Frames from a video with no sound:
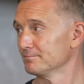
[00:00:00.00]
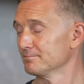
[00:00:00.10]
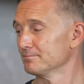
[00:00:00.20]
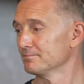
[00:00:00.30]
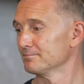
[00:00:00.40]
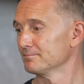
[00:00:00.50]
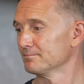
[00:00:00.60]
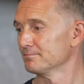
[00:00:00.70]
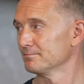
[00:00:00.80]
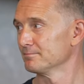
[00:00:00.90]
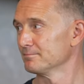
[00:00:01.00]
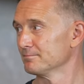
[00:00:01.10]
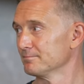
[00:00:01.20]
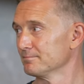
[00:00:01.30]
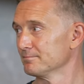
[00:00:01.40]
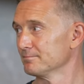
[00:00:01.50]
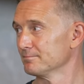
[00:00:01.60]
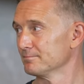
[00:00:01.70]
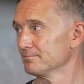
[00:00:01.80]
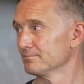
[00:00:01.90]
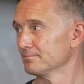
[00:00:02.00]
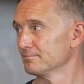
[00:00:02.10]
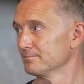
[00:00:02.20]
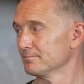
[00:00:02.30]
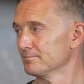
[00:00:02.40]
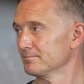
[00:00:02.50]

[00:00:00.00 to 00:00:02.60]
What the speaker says: [no speech]